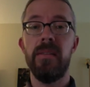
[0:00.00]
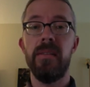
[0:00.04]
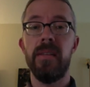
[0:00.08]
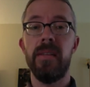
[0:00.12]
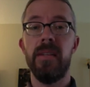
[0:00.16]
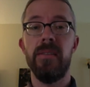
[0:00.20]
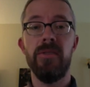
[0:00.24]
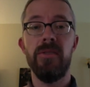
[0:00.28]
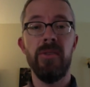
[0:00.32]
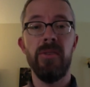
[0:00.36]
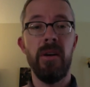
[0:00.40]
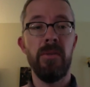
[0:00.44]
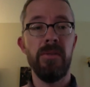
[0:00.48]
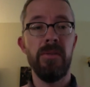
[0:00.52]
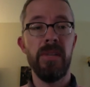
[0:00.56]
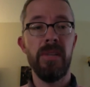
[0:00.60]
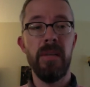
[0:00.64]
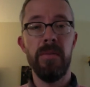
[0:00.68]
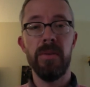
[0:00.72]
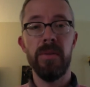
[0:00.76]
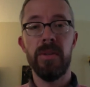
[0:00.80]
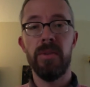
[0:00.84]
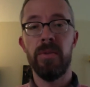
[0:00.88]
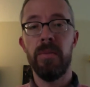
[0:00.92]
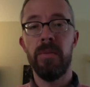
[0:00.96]
And so I was able
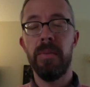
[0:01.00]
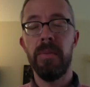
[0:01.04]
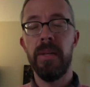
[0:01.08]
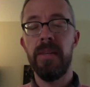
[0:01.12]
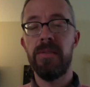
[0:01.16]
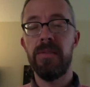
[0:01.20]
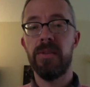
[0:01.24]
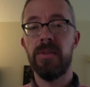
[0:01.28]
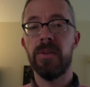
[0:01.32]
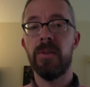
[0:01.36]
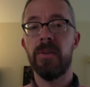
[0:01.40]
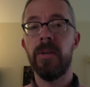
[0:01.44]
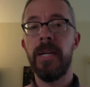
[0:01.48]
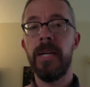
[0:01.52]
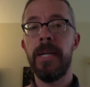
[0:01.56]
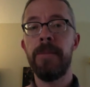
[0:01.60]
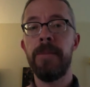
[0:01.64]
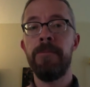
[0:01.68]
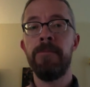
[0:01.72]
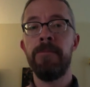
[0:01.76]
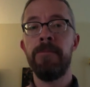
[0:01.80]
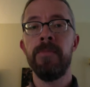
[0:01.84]
to replace her grade.